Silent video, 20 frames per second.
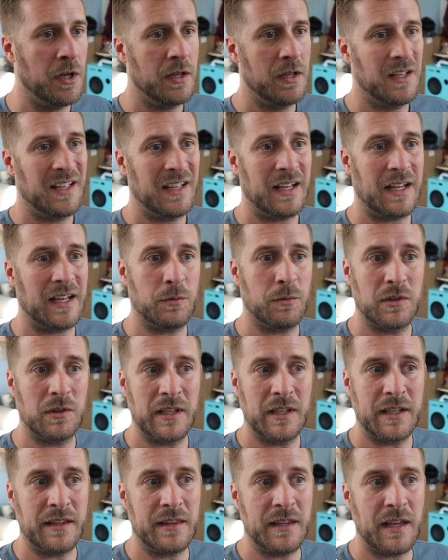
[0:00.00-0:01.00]
I will
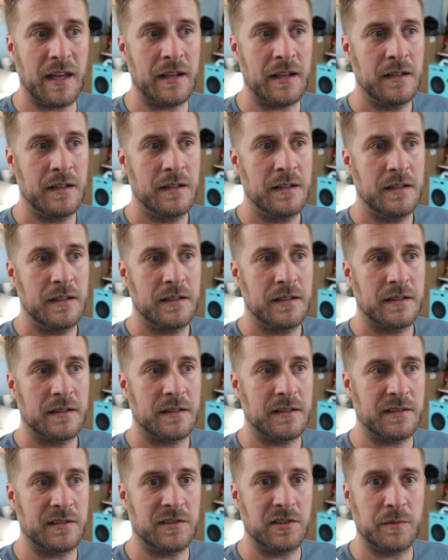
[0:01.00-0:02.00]
link that because
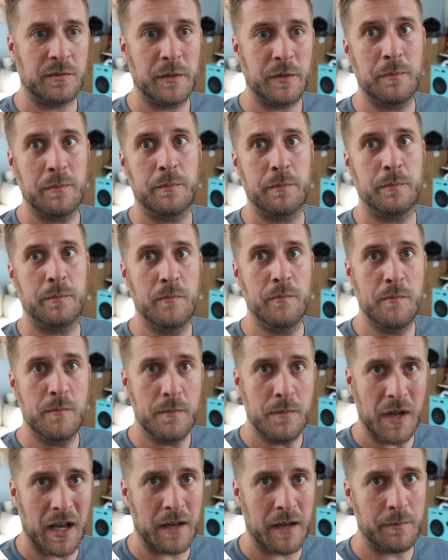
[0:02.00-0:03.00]
it took me a
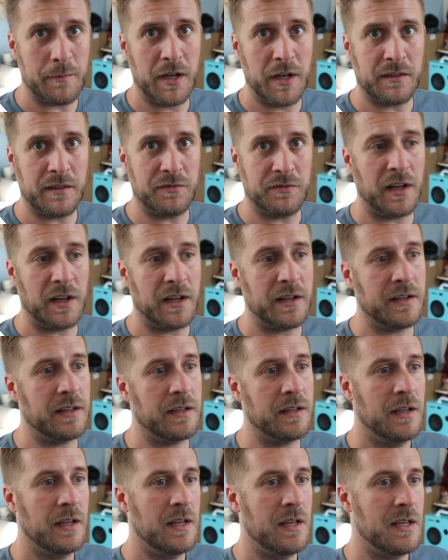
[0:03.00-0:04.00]
hot minute to find it.
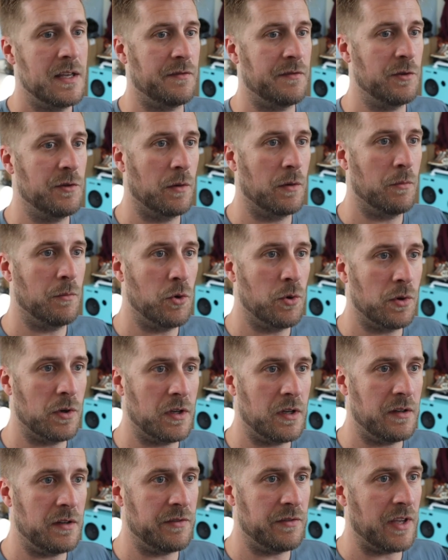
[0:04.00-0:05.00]
If you are more
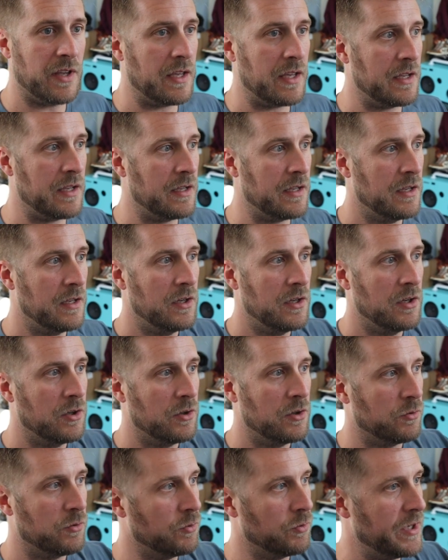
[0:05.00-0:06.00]
of a
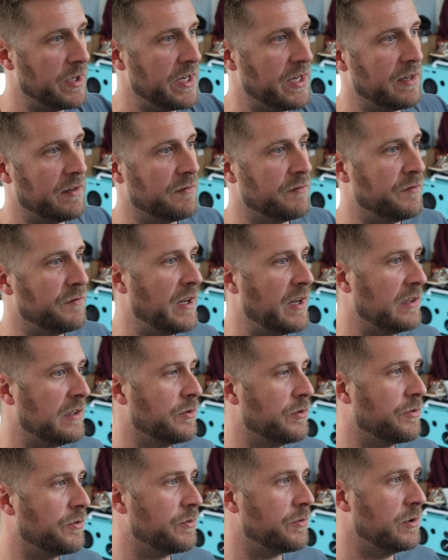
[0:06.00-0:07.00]
read and follow
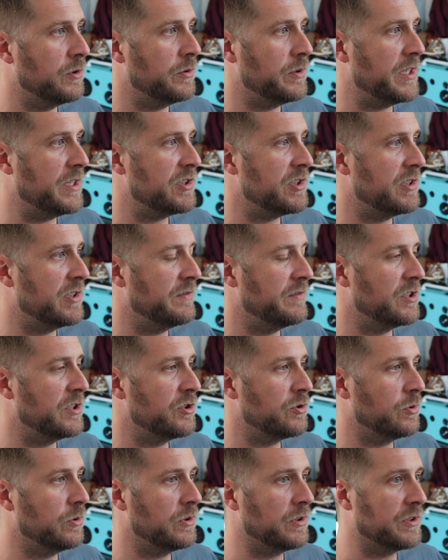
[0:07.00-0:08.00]
through each
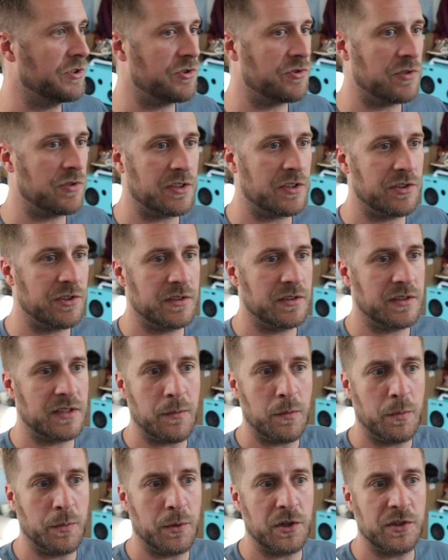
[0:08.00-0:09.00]
individual instruction type
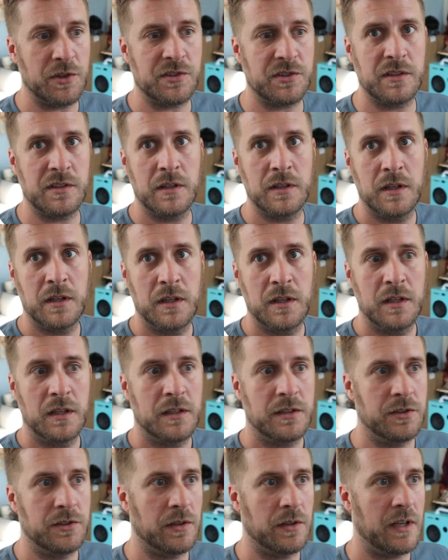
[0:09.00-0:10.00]
of person,
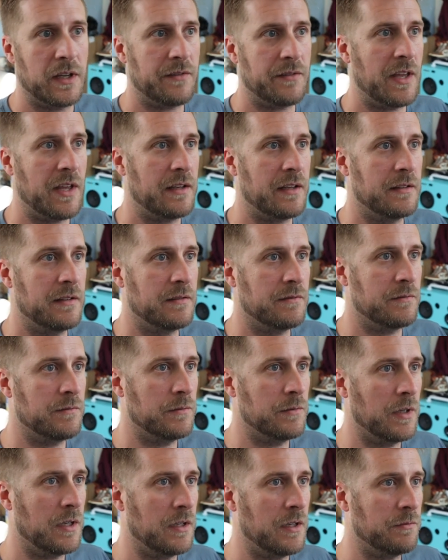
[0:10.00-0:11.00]
you'll have that
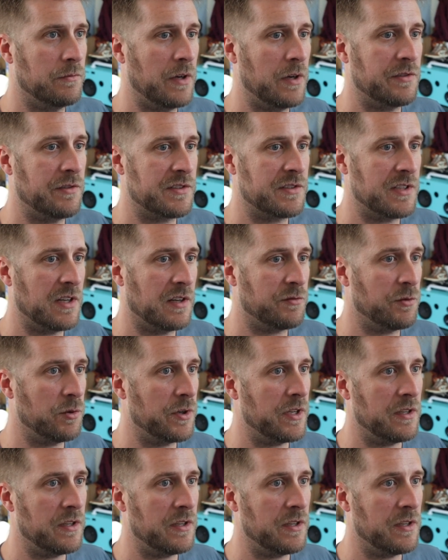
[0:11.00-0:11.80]
reference there for you.